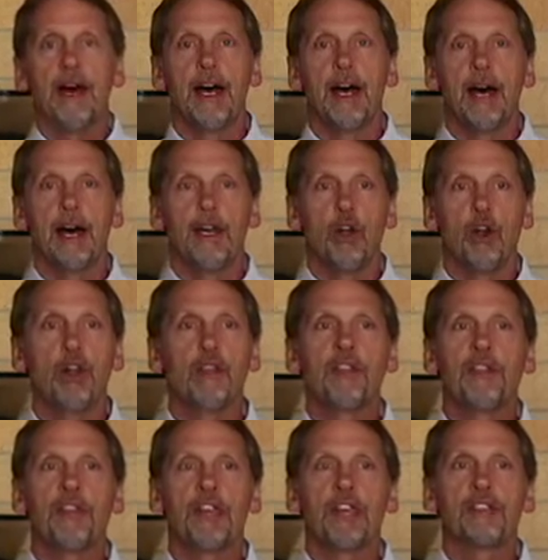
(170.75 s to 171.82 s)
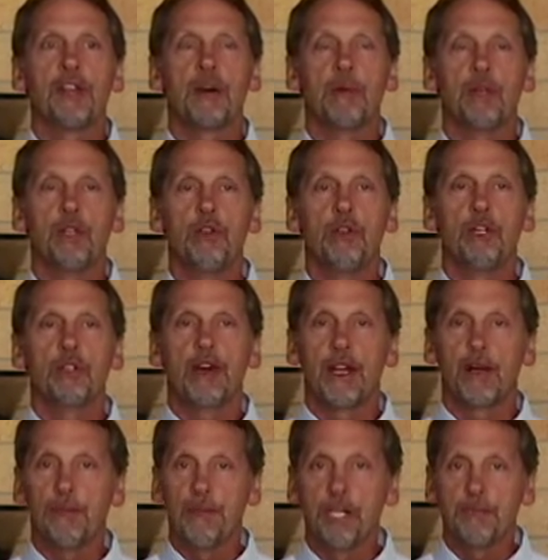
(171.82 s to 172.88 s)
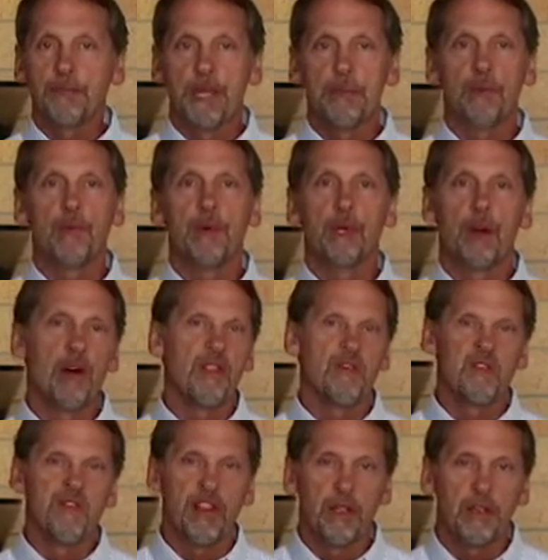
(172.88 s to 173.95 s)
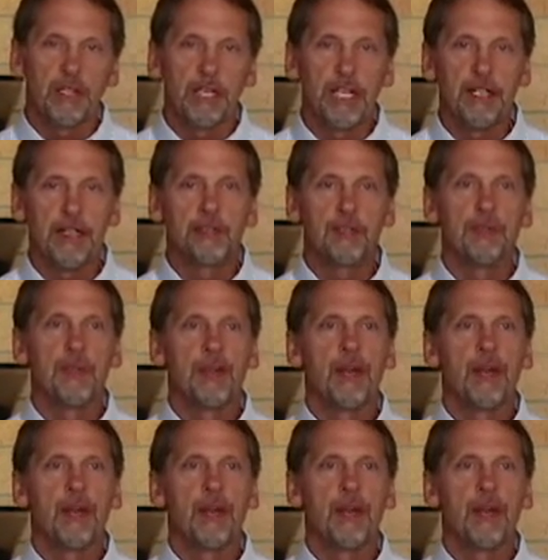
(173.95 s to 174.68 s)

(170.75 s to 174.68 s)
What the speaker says: and all of the things that we do to try to reach people. We call them felt needs,